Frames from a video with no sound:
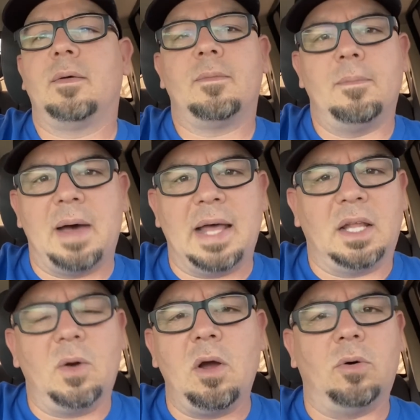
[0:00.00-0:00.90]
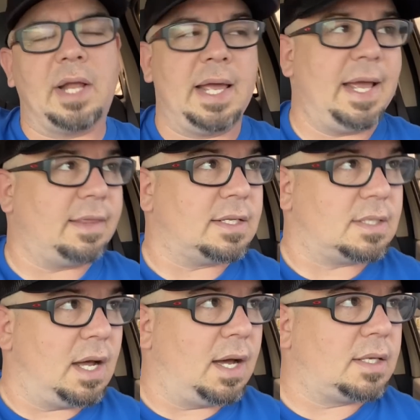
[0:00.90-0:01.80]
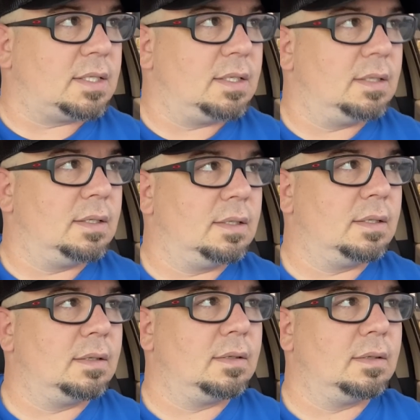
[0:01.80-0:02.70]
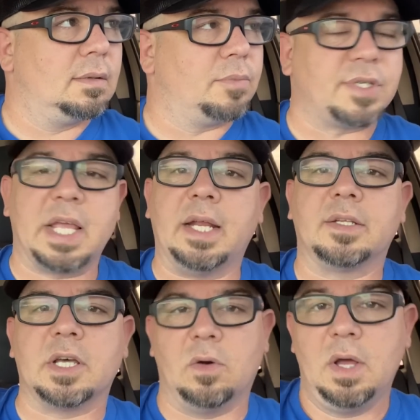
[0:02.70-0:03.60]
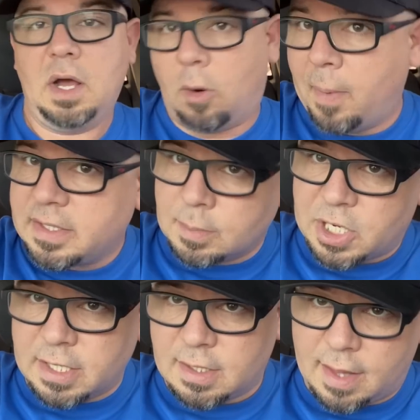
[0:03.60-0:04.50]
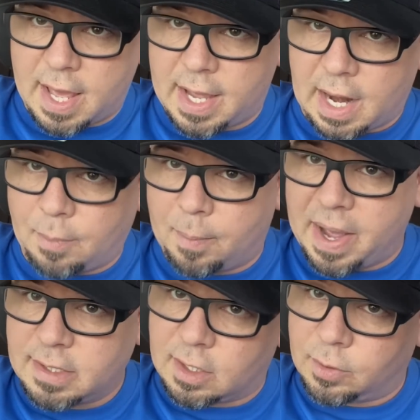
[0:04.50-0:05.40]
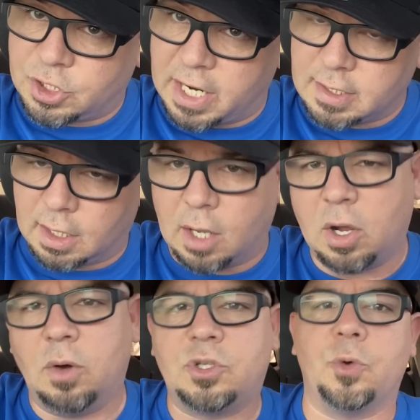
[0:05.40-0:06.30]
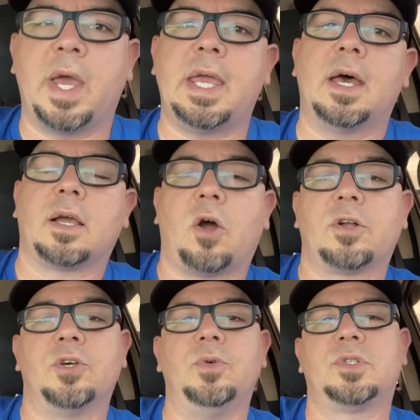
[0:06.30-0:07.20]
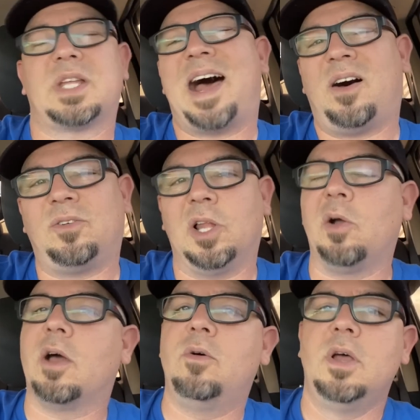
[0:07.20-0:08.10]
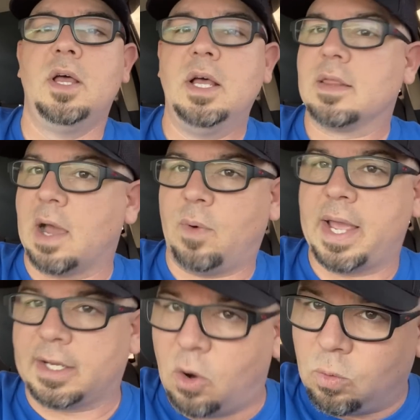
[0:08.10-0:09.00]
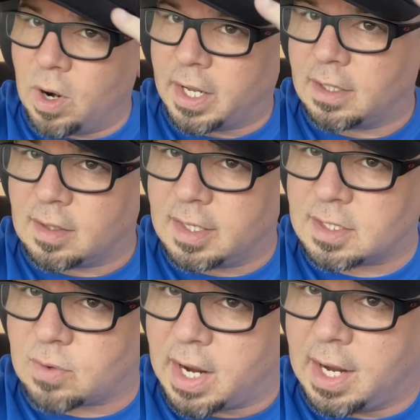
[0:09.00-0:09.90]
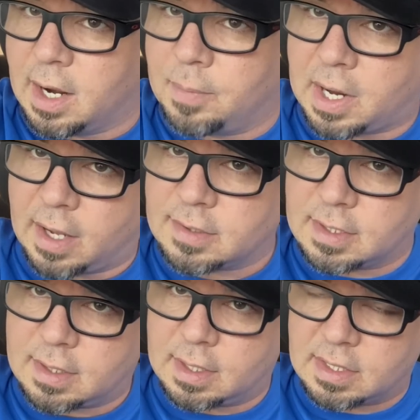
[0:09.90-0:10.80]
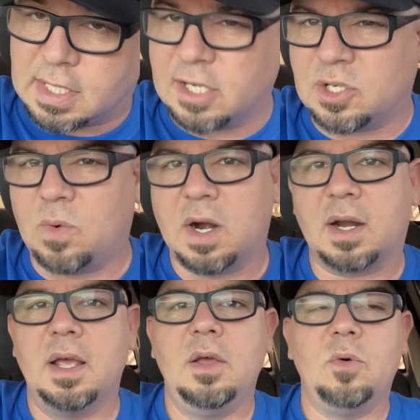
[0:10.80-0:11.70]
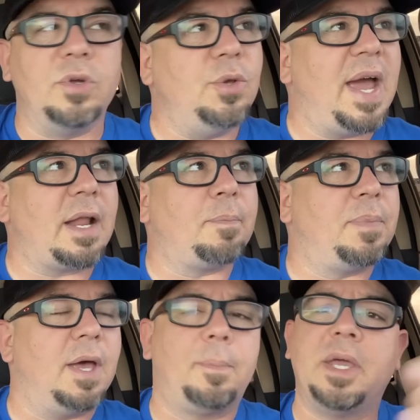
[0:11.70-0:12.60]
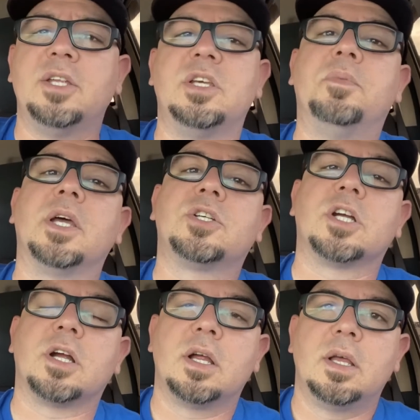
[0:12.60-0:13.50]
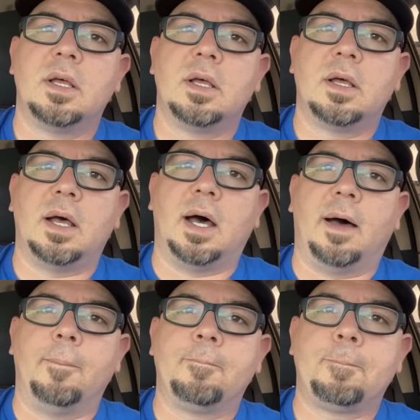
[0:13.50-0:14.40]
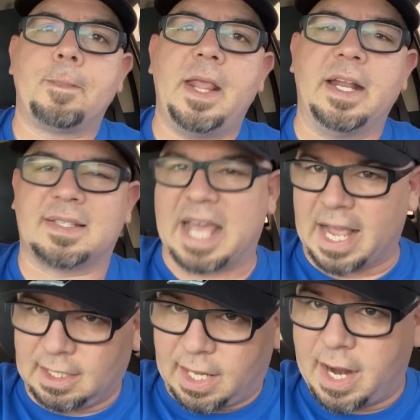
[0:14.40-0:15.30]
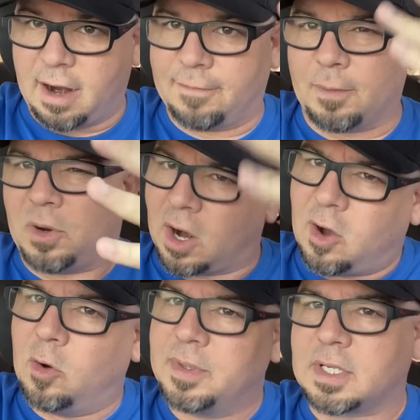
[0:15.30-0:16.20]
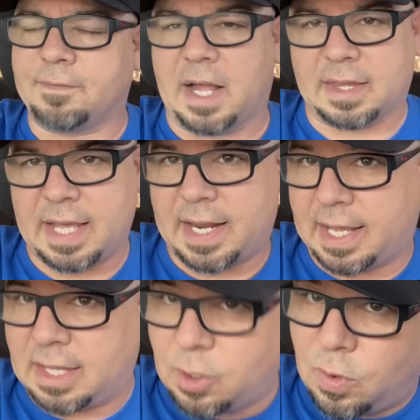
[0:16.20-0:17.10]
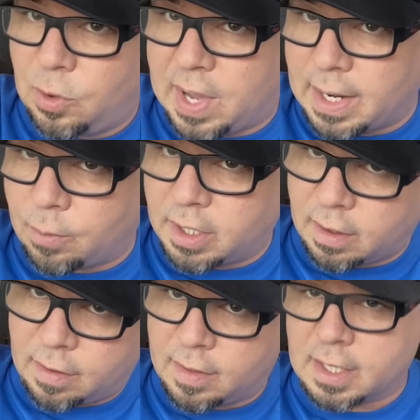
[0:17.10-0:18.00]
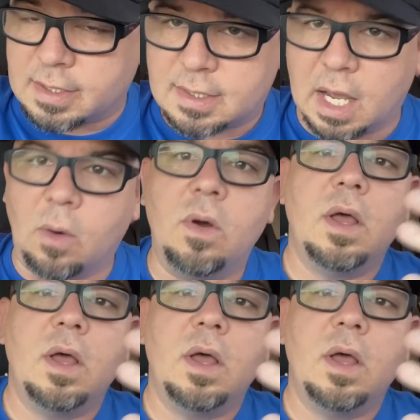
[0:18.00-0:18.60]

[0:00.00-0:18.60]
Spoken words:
my logo on a hat that's not pristine. So I'm gonna make some changes to that. I'm basically gonna change the logo to a cartoon style logo. That way I don't run into this right here, because of the stitching work. When you got a PNG picture and it's got glare from chrome and stuff like that, you kind of run into this. So